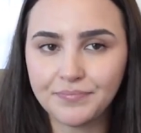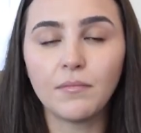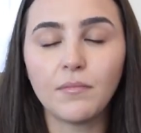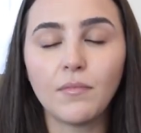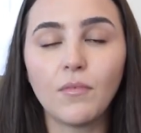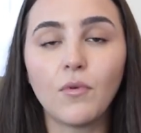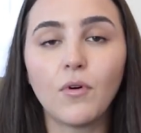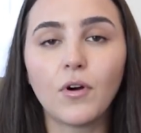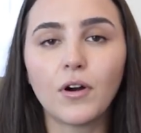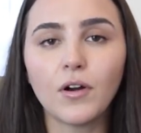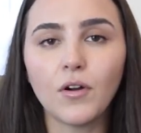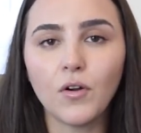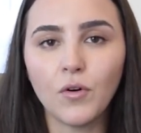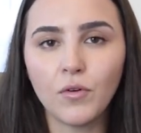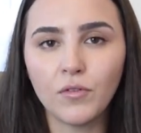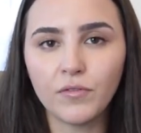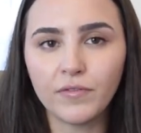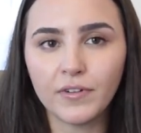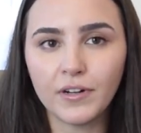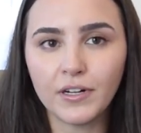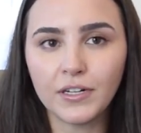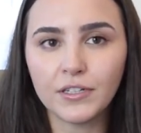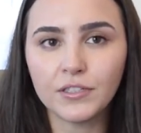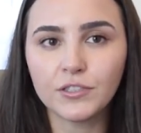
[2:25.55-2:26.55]

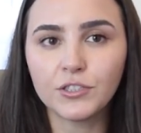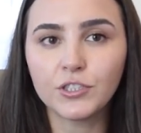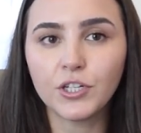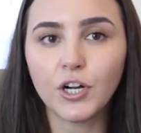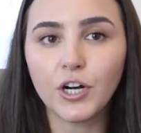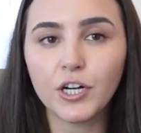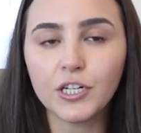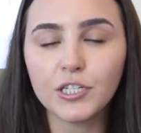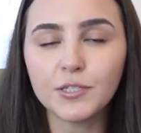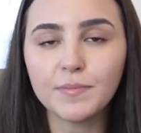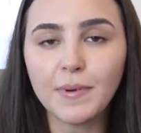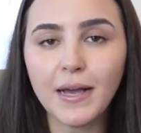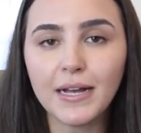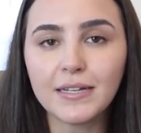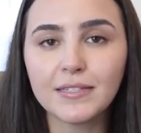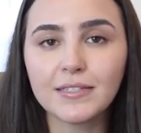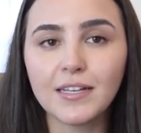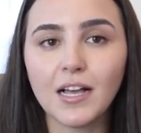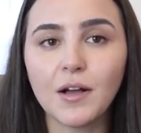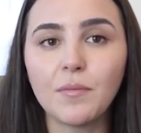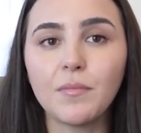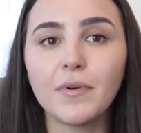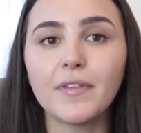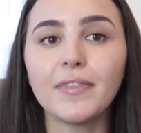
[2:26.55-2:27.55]
Moreover,
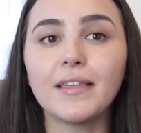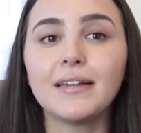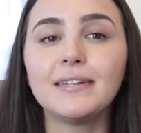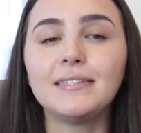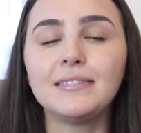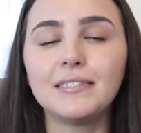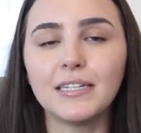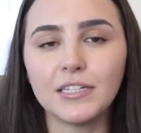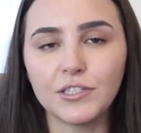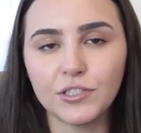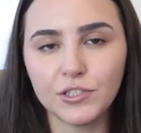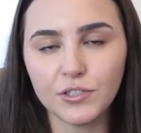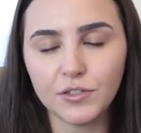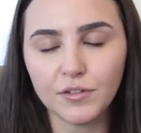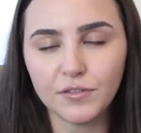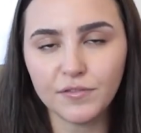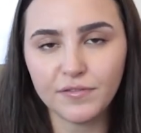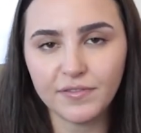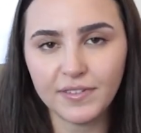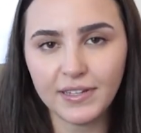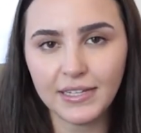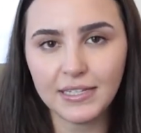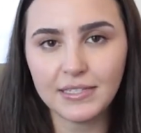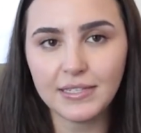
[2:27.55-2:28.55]
chargebacks come with additional
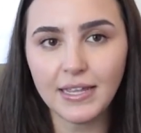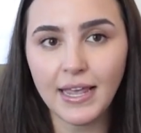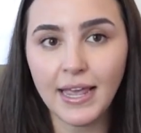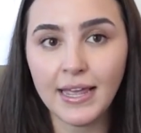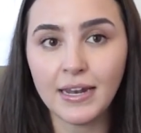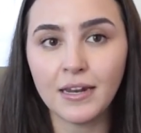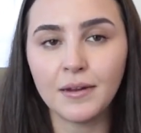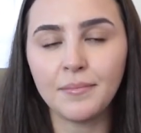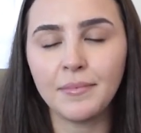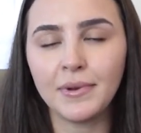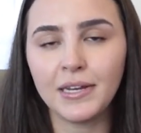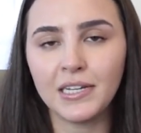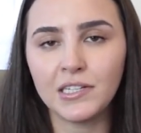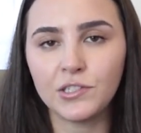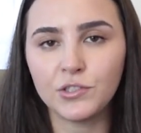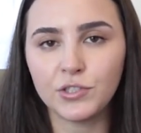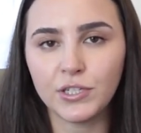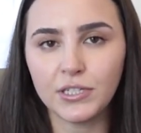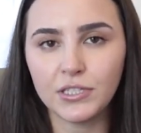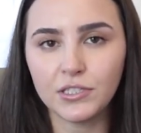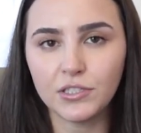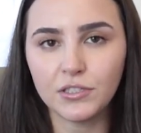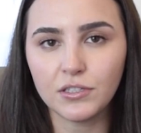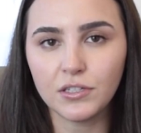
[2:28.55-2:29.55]
fees and
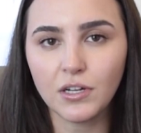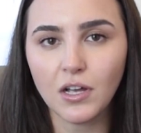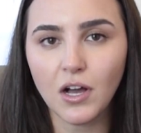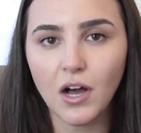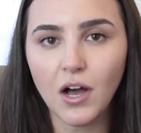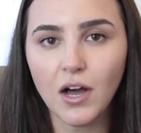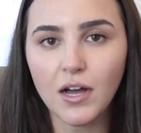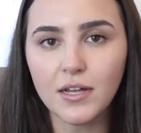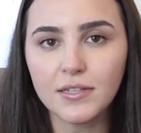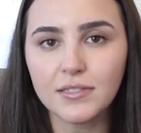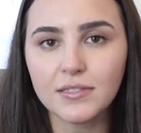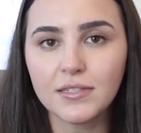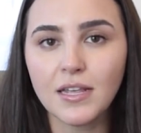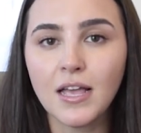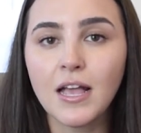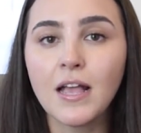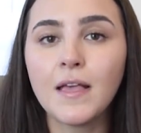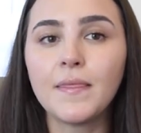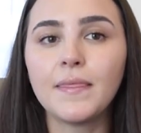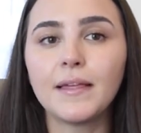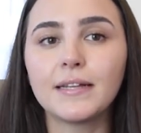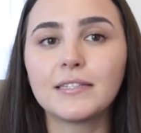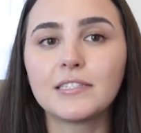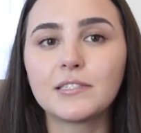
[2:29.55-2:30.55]
administration
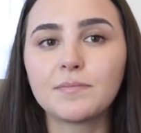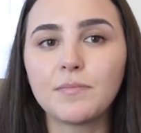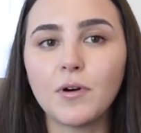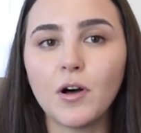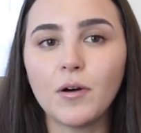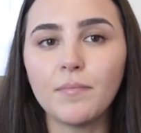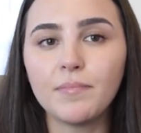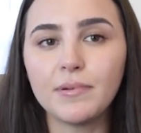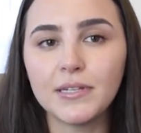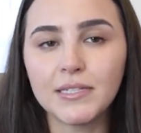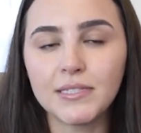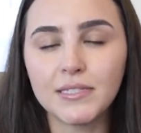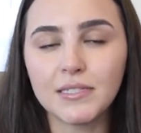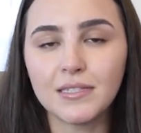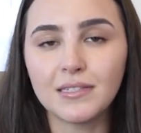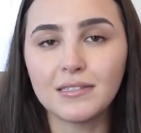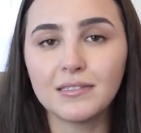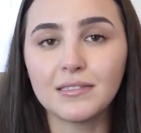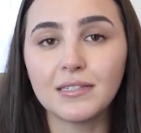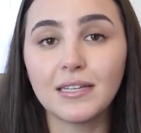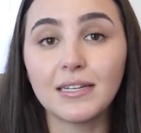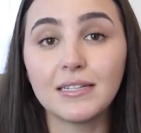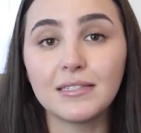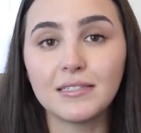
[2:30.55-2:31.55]
costs that small
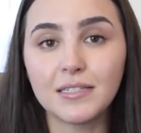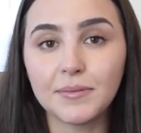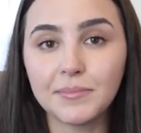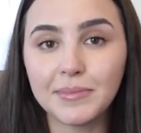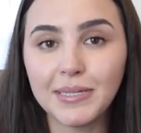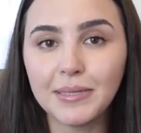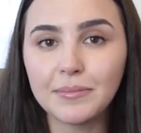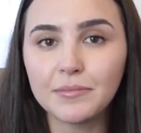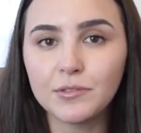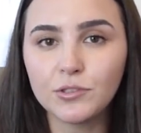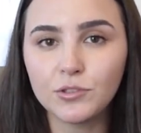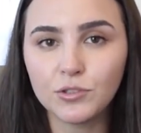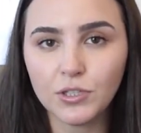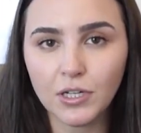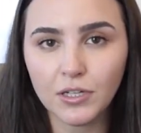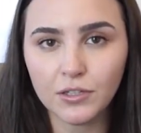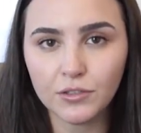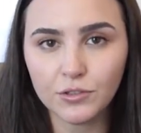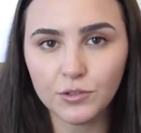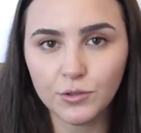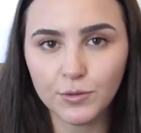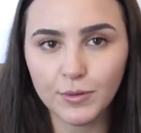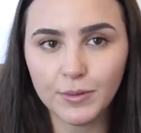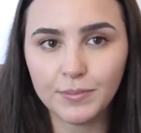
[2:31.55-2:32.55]
businesses can sometimes
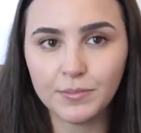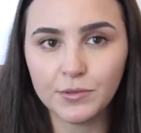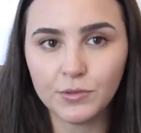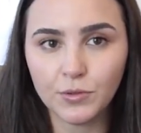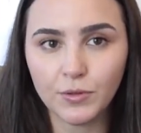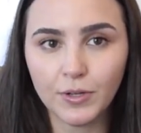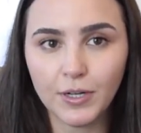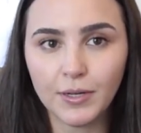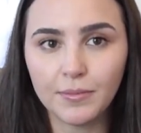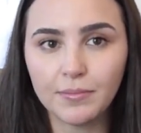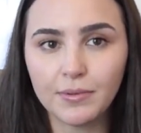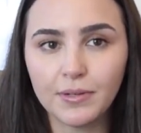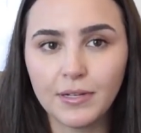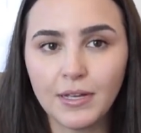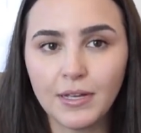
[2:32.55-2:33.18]
struggle to absorb.